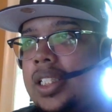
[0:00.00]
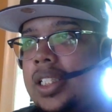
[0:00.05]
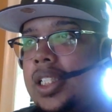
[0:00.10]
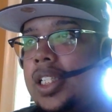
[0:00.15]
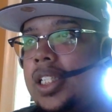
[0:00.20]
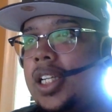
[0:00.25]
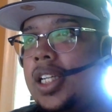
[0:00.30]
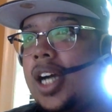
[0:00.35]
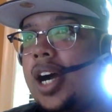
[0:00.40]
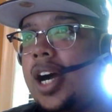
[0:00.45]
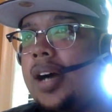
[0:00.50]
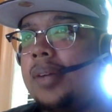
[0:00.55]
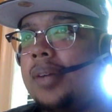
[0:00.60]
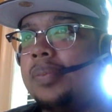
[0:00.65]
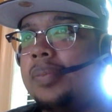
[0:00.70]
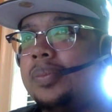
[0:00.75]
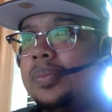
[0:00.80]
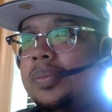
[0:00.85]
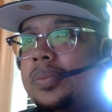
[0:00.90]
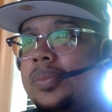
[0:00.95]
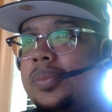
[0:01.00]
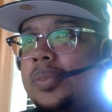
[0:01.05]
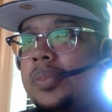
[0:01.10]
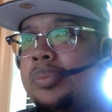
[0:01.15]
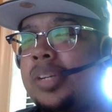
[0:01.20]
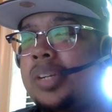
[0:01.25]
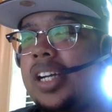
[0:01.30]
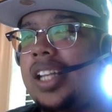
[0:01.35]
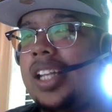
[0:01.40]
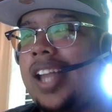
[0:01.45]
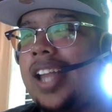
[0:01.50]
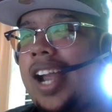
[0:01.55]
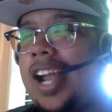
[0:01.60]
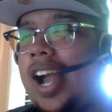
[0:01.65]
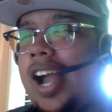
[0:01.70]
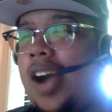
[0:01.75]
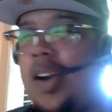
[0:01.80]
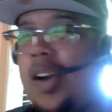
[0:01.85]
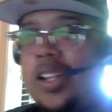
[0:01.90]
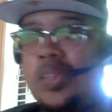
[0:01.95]
Um, but like I
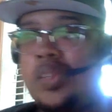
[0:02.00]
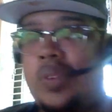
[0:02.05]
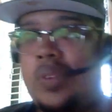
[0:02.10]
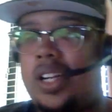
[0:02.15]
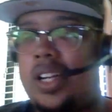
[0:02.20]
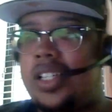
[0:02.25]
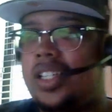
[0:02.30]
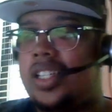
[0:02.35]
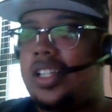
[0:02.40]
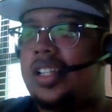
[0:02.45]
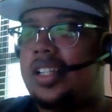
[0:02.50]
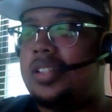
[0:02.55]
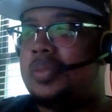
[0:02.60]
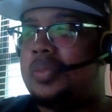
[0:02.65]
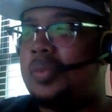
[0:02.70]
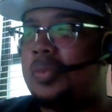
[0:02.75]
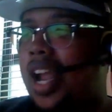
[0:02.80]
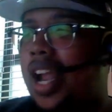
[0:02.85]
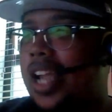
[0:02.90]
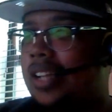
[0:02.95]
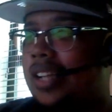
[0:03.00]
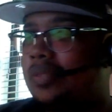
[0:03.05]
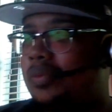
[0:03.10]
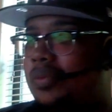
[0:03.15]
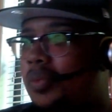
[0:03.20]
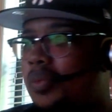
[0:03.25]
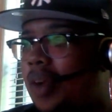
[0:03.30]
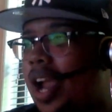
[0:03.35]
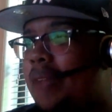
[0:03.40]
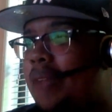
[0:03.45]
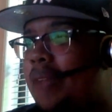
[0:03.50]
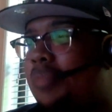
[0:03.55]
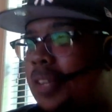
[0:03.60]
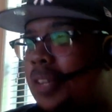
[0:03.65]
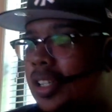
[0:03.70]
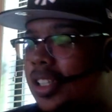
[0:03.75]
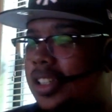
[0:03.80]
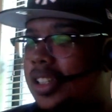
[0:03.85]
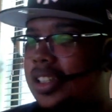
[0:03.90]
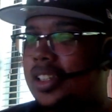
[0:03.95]
always wanted to write write
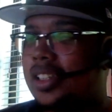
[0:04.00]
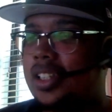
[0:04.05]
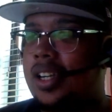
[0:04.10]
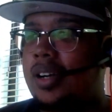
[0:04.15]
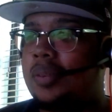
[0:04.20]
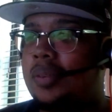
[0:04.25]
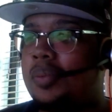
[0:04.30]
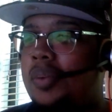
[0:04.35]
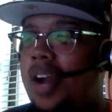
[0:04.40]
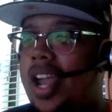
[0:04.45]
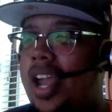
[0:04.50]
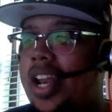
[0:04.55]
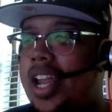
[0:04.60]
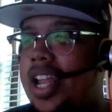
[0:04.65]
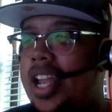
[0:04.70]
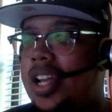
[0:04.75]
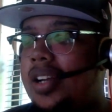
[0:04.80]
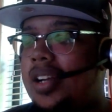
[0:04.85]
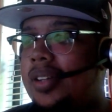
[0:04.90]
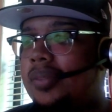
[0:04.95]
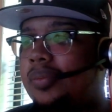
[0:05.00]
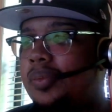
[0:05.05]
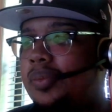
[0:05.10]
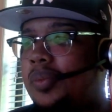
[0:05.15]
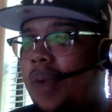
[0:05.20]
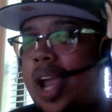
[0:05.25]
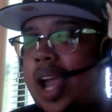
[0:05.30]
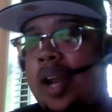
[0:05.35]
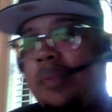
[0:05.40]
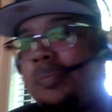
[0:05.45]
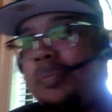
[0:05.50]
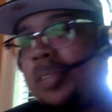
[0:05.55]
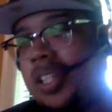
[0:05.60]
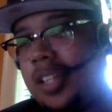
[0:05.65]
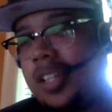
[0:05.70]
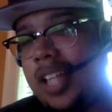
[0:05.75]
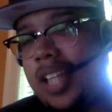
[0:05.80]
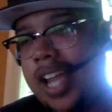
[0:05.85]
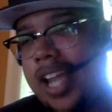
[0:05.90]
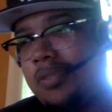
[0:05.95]
books, um, write a um, write a
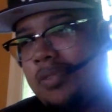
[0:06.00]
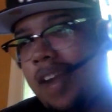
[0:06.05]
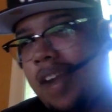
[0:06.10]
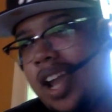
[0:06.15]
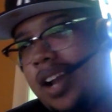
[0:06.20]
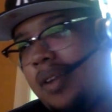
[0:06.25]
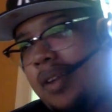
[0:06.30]
like write a